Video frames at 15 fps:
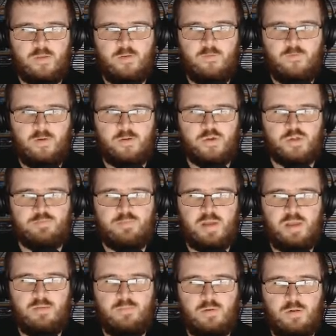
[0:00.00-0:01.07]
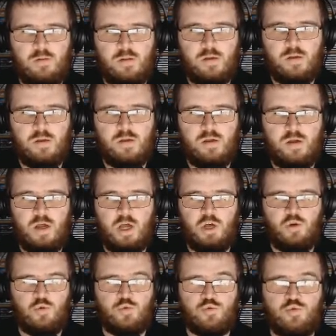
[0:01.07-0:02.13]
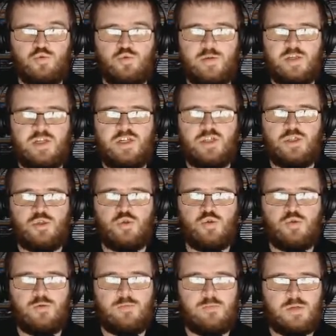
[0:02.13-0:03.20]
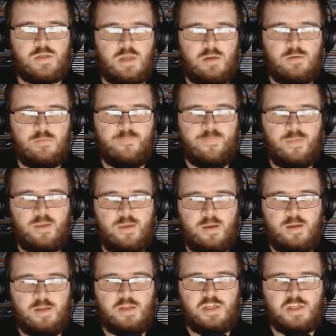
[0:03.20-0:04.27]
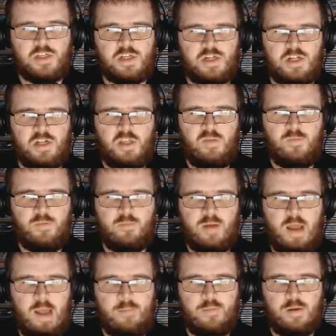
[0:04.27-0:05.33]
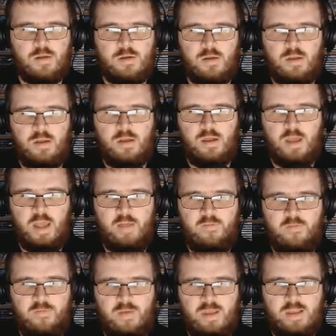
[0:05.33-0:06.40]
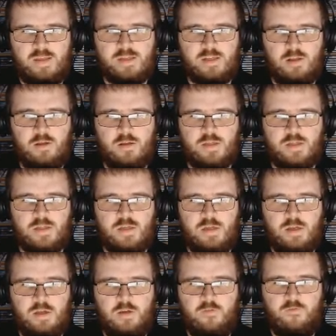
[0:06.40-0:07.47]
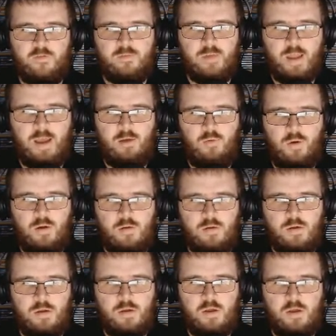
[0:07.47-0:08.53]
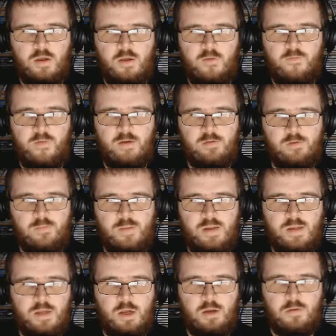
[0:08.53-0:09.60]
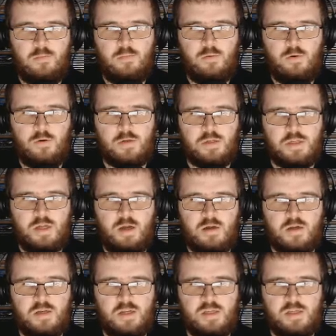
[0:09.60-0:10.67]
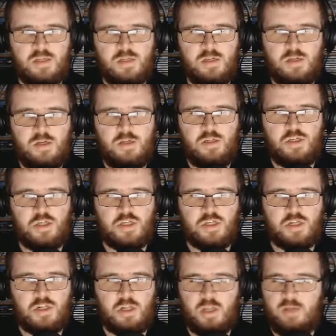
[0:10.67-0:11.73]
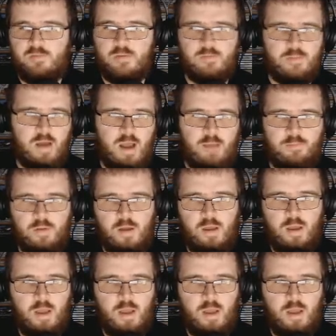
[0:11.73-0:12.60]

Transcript: Those people are already doomed. Just clean them up. Everything is lost. From now on, there will be no more darkness. Just clean them up.